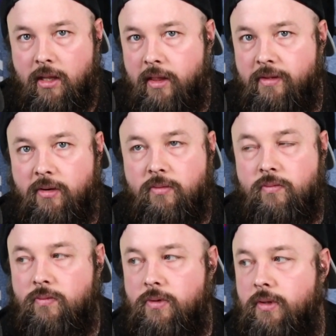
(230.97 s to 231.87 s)

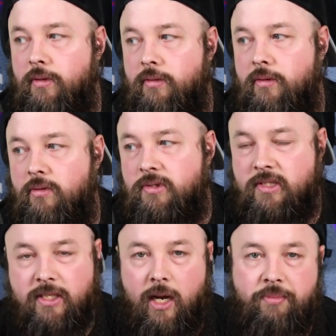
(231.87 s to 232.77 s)
They're
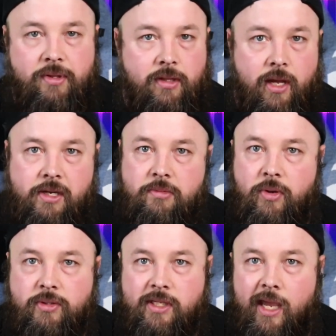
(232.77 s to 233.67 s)
top of the line in
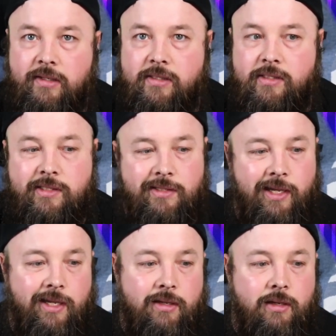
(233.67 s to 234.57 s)
most cases.
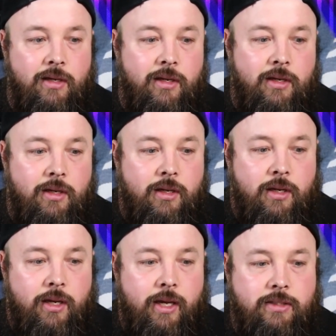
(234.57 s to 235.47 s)
Like,
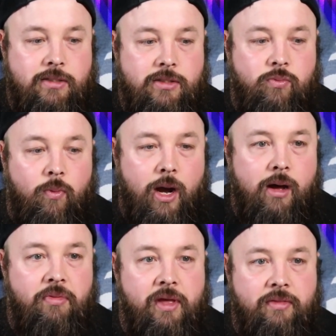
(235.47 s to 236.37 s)
it's just
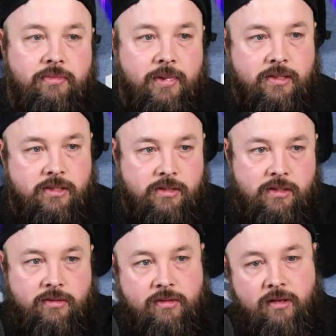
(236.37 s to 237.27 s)
wild that this is
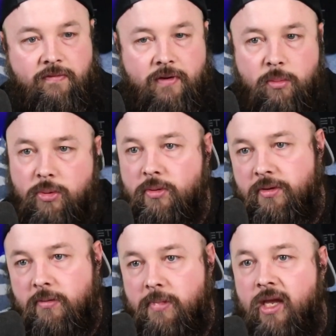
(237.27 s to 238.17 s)
the fumble
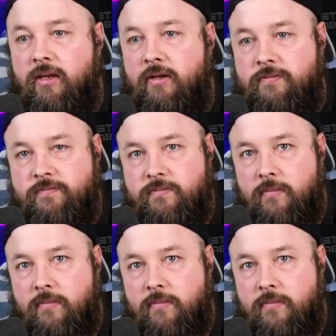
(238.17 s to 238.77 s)
they're making.